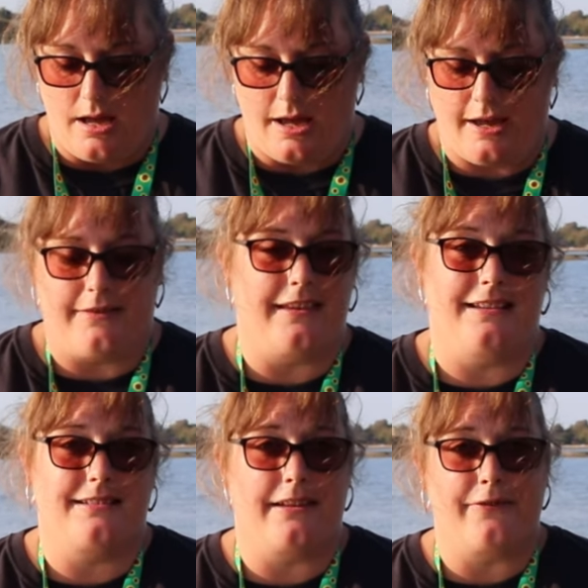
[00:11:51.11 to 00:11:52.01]
uh,
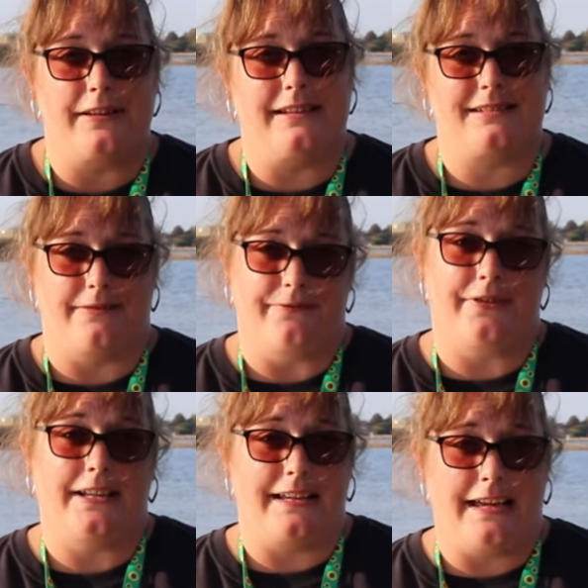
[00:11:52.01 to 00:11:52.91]
there's definitely
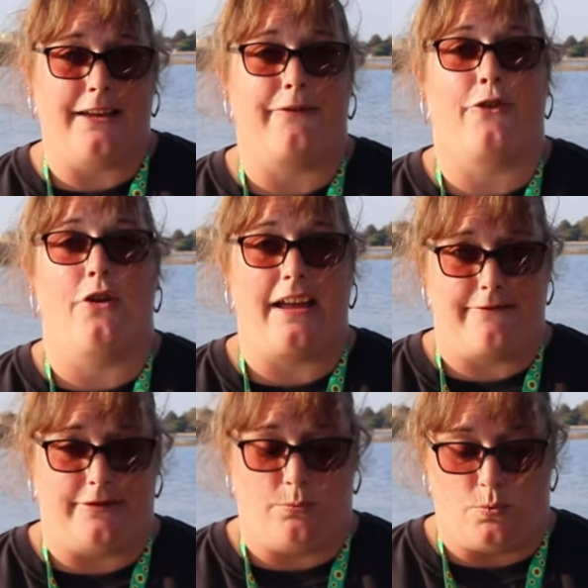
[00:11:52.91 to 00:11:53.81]
something here for
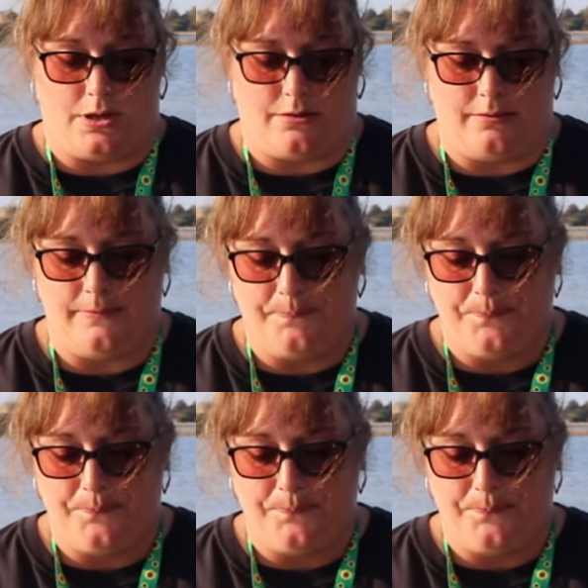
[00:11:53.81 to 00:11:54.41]
everyone.